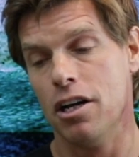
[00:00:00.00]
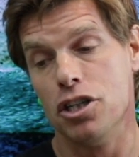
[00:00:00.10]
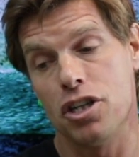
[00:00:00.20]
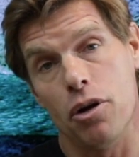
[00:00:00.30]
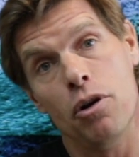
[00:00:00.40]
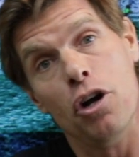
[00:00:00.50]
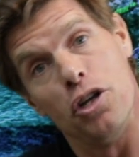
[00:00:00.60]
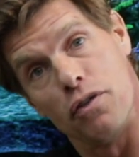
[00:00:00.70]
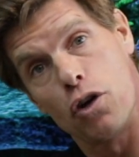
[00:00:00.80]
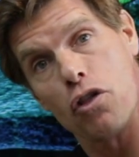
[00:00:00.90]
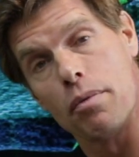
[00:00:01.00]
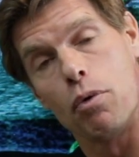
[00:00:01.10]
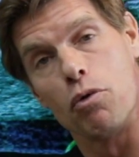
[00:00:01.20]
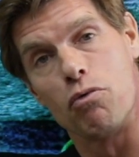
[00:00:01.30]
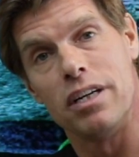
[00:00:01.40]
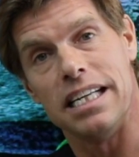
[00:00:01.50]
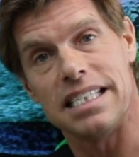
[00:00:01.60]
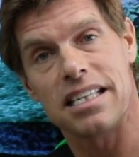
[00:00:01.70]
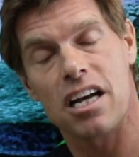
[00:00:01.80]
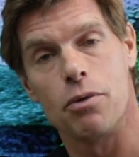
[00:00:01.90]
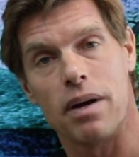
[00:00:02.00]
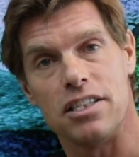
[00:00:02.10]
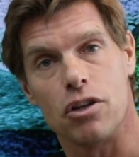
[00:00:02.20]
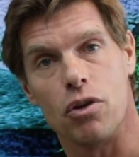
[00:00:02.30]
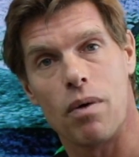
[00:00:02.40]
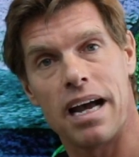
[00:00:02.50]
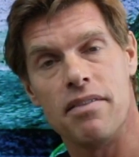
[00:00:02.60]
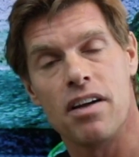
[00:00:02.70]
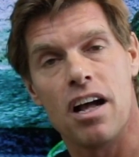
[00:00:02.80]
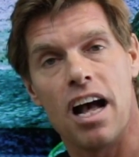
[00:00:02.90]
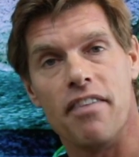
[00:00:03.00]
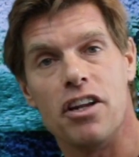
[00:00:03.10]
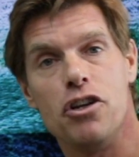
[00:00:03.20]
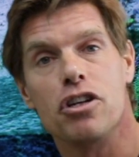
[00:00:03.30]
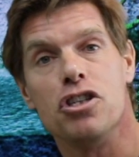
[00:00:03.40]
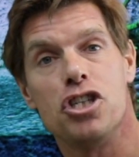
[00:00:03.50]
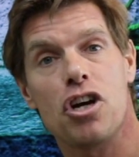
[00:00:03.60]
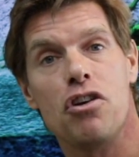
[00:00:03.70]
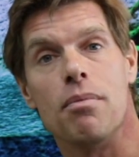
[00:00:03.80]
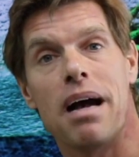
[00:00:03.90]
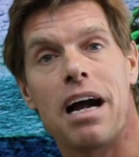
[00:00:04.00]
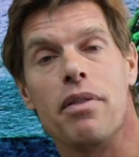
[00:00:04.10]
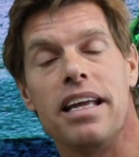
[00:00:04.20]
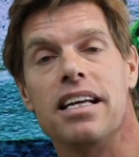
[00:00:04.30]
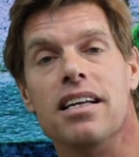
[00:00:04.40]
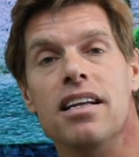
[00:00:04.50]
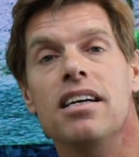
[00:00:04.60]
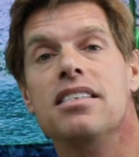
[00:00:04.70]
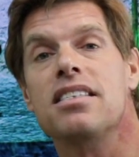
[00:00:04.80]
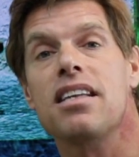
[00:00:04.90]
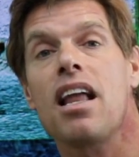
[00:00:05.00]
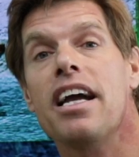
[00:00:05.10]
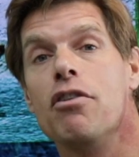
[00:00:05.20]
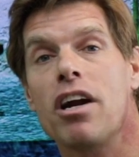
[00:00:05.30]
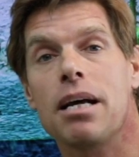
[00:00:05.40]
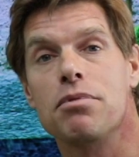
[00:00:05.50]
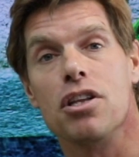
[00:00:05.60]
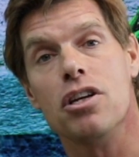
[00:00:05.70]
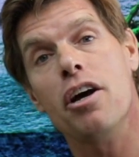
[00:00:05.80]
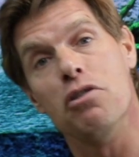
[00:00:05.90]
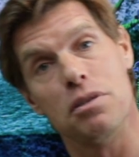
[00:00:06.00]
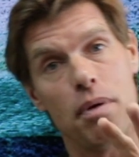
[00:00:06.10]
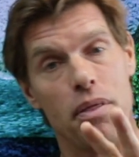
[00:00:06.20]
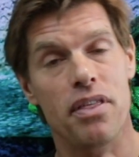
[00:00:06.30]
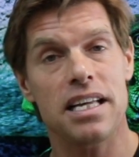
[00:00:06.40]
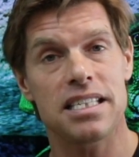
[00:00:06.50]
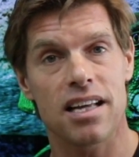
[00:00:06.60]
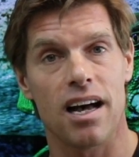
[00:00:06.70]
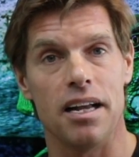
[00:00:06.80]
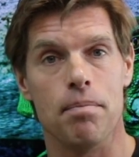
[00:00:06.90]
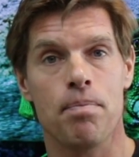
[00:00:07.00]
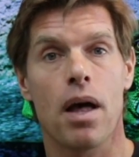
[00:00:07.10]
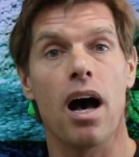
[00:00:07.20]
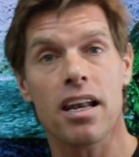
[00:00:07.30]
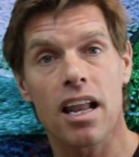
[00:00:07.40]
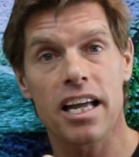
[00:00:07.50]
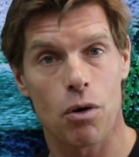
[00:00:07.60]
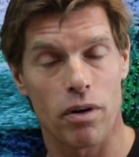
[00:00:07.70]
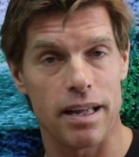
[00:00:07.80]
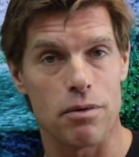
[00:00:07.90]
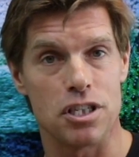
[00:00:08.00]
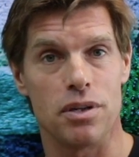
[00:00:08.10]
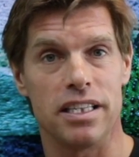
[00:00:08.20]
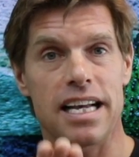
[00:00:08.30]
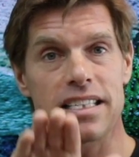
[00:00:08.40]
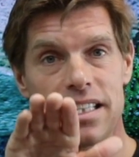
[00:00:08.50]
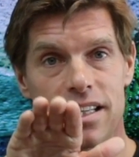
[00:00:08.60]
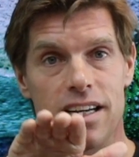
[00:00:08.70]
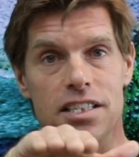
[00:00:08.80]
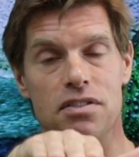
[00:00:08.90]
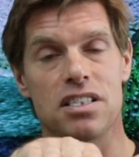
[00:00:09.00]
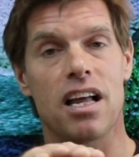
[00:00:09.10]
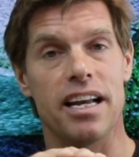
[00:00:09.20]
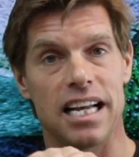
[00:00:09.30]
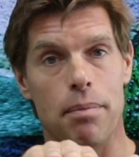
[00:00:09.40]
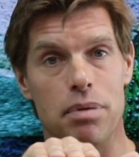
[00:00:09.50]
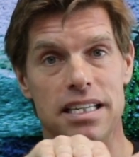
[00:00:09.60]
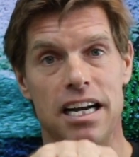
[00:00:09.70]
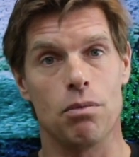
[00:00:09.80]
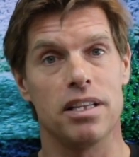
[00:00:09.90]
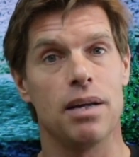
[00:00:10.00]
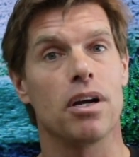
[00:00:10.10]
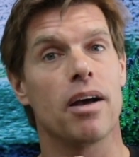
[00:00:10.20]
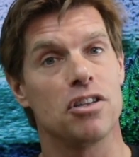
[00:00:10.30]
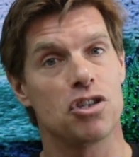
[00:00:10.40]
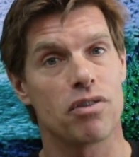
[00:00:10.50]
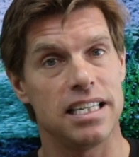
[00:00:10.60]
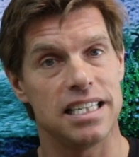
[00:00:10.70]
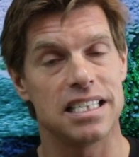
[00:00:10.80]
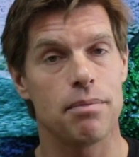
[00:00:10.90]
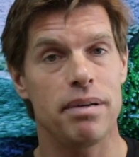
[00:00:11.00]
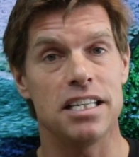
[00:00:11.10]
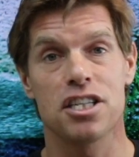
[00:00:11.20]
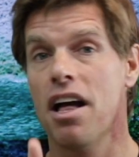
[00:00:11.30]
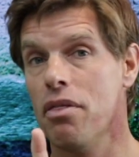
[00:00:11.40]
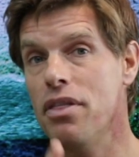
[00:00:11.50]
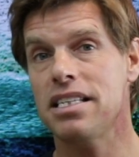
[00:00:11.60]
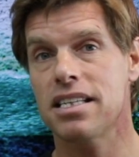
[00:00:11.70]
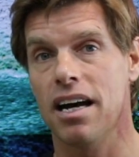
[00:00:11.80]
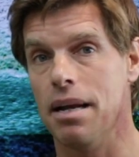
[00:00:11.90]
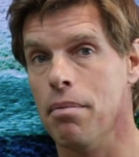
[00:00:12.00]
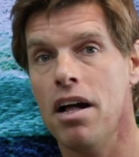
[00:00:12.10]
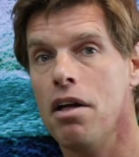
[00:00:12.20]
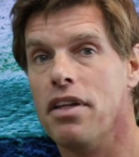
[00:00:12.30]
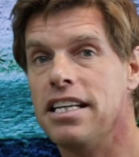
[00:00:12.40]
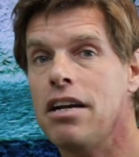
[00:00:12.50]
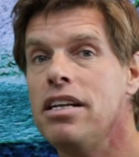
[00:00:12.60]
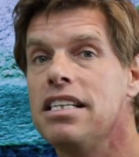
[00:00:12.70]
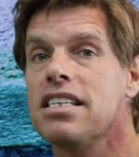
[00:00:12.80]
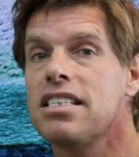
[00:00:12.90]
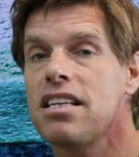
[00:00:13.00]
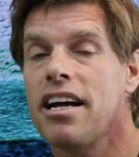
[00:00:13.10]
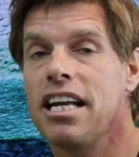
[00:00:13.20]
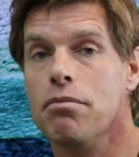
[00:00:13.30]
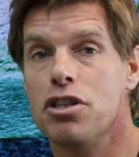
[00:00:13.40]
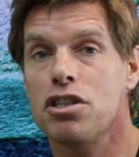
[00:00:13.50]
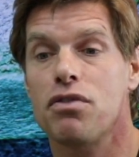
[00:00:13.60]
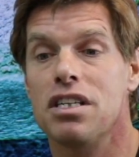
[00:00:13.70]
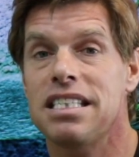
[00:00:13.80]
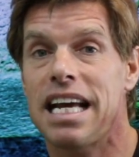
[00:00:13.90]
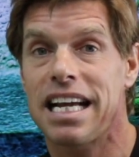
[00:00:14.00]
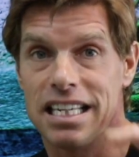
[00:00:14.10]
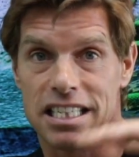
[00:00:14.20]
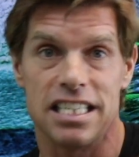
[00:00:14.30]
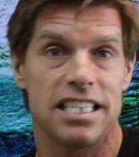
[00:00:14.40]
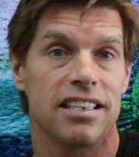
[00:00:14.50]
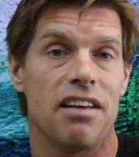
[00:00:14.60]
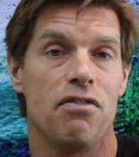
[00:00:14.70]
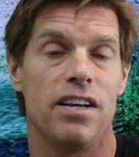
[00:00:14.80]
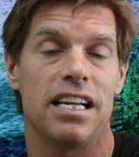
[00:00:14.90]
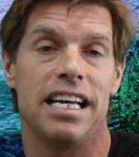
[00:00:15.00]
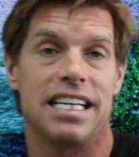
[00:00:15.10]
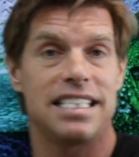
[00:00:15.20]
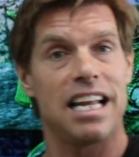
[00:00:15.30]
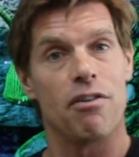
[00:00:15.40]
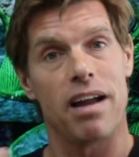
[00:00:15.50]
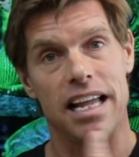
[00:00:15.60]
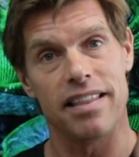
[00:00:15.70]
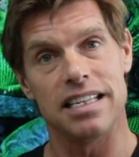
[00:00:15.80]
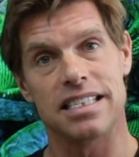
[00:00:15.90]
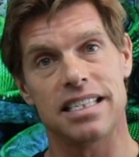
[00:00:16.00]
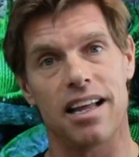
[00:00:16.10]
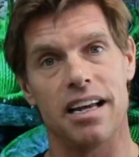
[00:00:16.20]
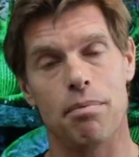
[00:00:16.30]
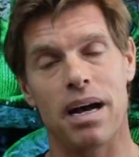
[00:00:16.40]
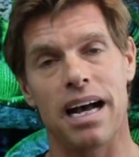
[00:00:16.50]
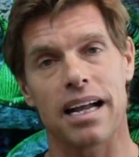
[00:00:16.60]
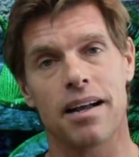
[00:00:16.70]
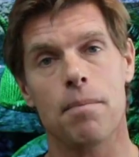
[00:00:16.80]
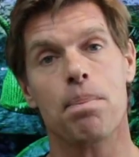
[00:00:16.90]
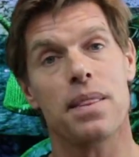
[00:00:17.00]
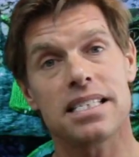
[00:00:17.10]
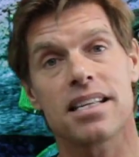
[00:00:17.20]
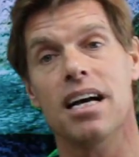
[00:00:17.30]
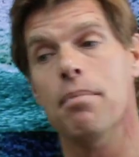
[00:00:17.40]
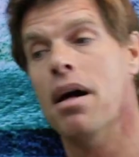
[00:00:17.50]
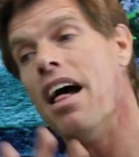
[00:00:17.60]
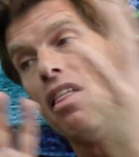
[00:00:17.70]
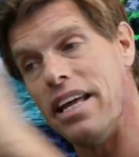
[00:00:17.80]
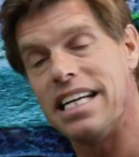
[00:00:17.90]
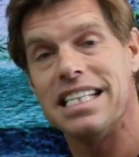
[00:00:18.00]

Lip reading: So you've got the board really sideways on the wave, and then you can show them how they can slide right up to the nose. But this time, unlike when they were doing the exercise of sliding up and down when they were going straight into the beach, this time they don't need to slide up just for a second until they feel it accelerate and then slide back. This time they can